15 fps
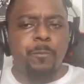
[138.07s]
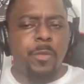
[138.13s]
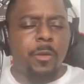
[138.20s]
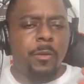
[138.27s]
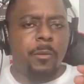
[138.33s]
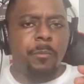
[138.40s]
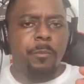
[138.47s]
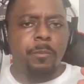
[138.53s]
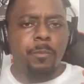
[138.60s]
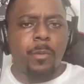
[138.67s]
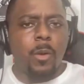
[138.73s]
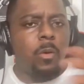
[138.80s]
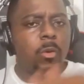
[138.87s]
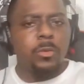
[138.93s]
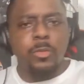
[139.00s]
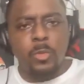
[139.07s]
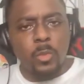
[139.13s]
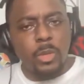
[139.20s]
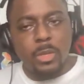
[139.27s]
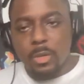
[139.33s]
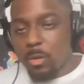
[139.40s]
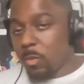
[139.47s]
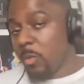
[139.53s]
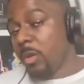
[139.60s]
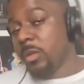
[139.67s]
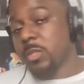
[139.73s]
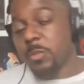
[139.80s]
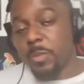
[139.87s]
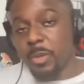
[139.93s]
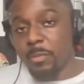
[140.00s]
the co-host you with don't want
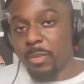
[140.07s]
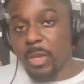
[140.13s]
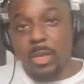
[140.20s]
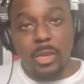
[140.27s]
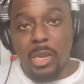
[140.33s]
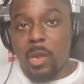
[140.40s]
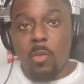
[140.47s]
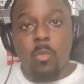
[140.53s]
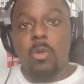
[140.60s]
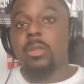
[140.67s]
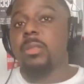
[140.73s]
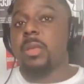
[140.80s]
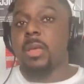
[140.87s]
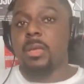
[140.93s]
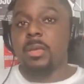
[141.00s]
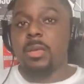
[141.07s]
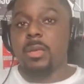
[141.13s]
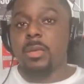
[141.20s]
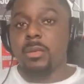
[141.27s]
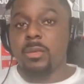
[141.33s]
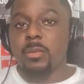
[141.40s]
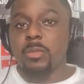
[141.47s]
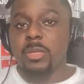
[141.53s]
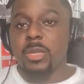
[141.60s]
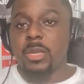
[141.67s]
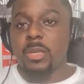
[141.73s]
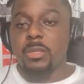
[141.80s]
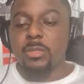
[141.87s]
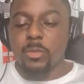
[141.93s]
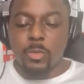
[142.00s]
to spend a million they don't want that you know what i'm
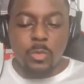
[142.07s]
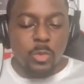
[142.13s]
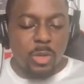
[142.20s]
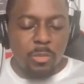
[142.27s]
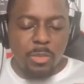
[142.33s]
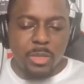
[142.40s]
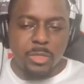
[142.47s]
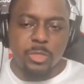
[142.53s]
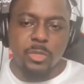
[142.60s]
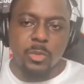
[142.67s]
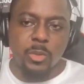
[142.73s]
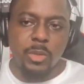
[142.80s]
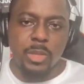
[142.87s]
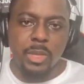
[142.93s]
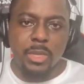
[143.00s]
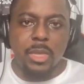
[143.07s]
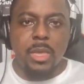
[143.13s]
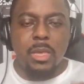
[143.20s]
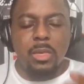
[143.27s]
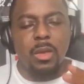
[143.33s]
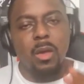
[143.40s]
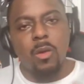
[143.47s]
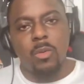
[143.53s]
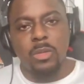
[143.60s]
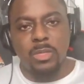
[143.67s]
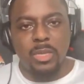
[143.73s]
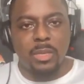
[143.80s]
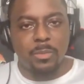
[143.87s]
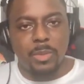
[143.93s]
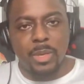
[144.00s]
saying so you want to make sure that y'all on the
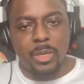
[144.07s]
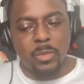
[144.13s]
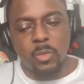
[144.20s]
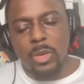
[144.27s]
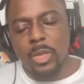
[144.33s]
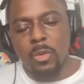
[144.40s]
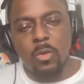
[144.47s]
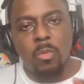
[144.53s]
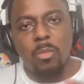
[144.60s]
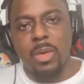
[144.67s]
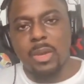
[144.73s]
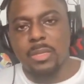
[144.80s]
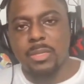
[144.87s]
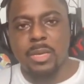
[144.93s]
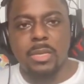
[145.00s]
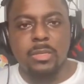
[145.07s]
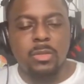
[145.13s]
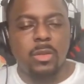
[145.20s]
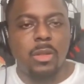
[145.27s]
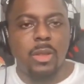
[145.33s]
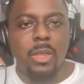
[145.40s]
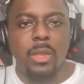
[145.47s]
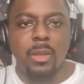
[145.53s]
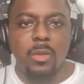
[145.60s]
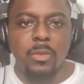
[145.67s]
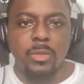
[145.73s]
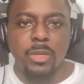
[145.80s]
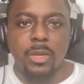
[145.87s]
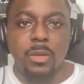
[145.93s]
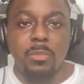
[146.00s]
same page right you're gonna monetize and all that
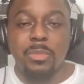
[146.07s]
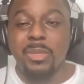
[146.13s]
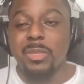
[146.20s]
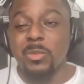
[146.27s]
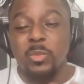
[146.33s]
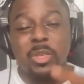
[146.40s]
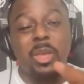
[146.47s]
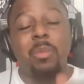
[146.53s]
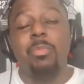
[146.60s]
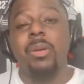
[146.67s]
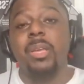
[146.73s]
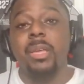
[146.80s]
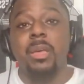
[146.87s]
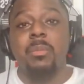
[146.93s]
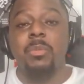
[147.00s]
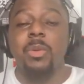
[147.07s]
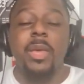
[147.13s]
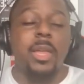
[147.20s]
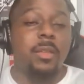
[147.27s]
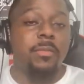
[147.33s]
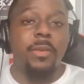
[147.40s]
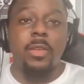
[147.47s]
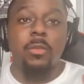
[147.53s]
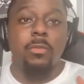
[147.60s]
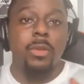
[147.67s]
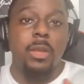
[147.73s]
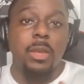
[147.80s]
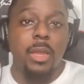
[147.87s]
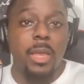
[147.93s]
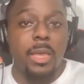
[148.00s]
long term because when y'all break up you gotta fight
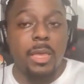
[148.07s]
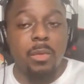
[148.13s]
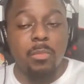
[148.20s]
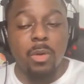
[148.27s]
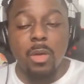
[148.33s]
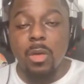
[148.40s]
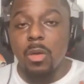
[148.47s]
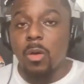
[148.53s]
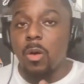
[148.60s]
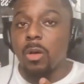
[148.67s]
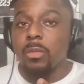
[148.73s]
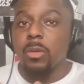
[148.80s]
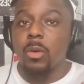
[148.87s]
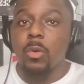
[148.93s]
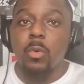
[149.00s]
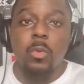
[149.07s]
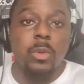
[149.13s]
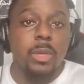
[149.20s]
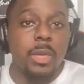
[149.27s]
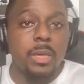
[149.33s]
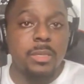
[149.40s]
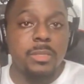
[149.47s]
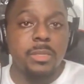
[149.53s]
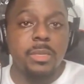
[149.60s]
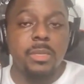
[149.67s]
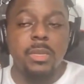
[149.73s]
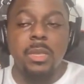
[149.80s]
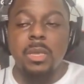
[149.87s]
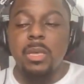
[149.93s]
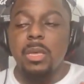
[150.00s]
over the name all the old
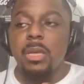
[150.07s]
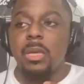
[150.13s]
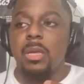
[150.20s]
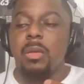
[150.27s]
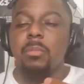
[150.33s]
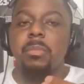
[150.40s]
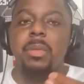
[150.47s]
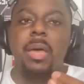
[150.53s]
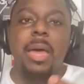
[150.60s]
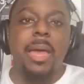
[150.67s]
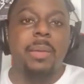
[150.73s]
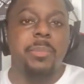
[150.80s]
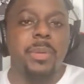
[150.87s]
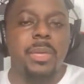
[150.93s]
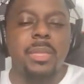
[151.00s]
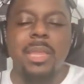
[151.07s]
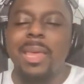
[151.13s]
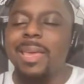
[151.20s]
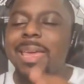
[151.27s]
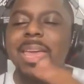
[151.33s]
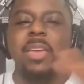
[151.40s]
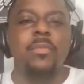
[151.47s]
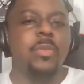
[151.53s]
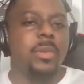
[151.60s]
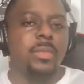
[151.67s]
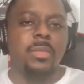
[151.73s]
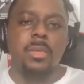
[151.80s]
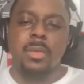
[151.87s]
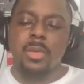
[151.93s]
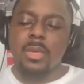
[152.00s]
content um, the ip like
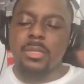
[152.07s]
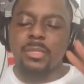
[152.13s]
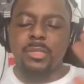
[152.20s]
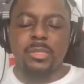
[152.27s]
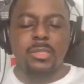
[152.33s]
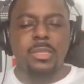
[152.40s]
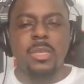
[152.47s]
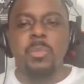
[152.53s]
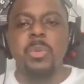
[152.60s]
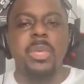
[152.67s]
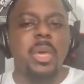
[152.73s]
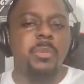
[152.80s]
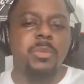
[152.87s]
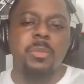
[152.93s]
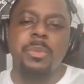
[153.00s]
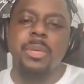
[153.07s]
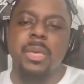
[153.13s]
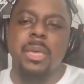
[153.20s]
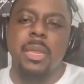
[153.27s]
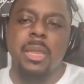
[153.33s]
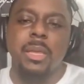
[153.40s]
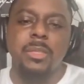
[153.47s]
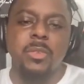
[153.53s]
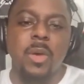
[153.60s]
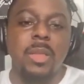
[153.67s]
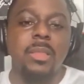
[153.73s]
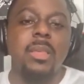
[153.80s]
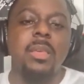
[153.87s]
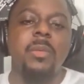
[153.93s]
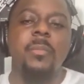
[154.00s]
everything it just it becomes a big headache so i
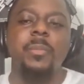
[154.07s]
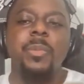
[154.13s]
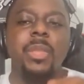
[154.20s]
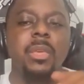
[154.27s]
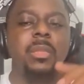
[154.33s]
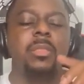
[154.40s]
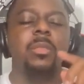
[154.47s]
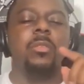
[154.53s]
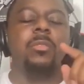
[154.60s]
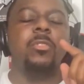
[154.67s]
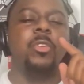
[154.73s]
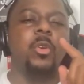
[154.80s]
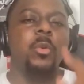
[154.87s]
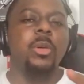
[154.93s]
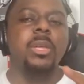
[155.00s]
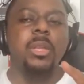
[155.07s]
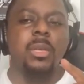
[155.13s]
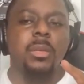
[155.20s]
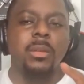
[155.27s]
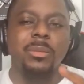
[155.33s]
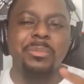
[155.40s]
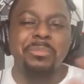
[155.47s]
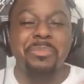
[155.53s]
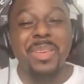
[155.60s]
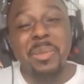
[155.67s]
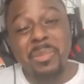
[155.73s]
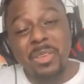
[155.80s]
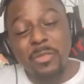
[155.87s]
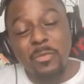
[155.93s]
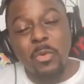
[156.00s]
think joe could have
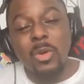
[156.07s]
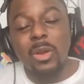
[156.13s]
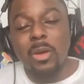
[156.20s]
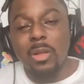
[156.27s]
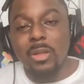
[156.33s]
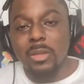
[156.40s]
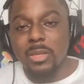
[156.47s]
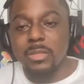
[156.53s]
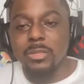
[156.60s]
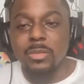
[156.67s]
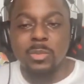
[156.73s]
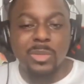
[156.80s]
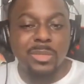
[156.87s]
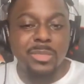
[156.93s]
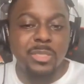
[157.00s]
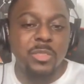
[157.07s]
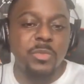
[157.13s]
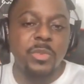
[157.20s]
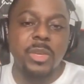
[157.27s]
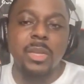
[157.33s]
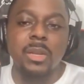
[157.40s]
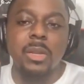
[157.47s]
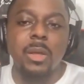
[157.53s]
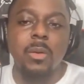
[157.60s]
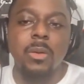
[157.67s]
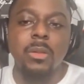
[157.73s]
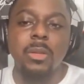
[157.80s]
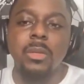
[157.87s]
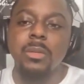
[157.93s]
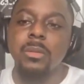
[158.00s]
maybe avoided all of this with just figuring it out
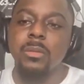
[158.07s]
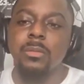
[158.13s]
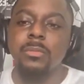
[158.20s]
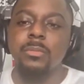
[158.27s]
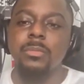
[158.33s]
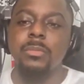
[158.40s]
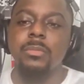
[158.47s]
early on